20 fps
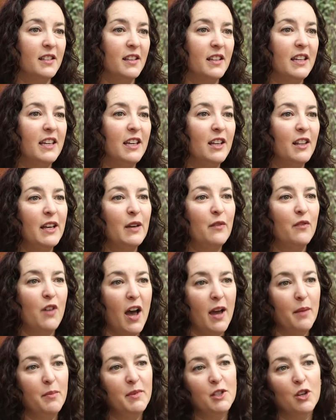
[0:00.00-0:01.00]
Healing
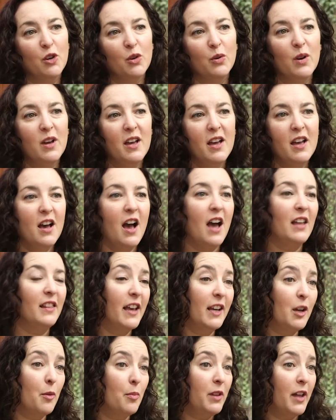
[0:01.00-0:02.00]
Vibes. So I
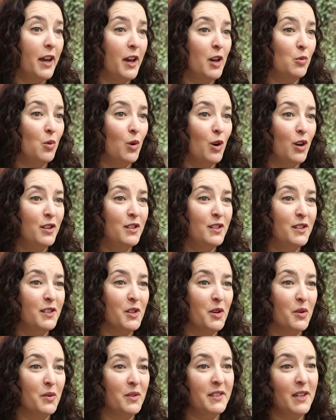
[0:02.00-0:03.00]
like a play on words,
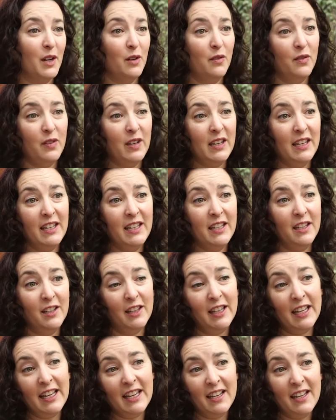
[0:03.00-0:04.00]
so instead of
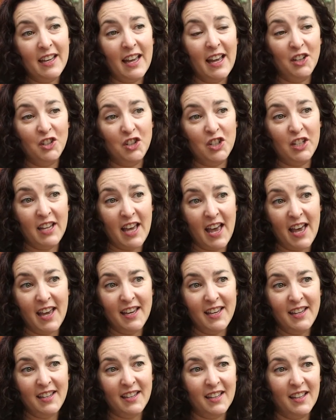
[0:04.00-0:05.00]
healing,
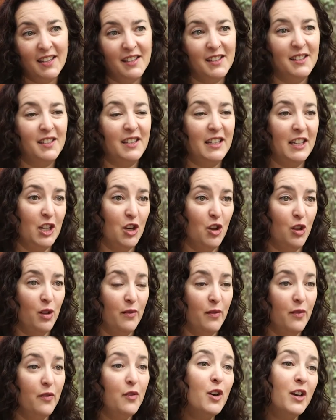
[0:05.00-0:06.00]
H-E-A, it's the heel of
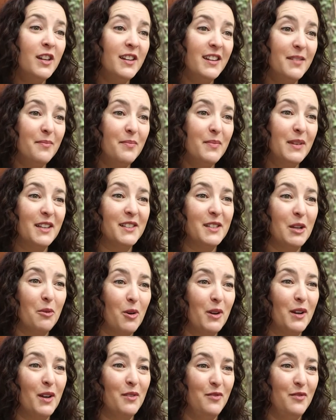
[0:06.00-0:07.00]
the foot, because I work on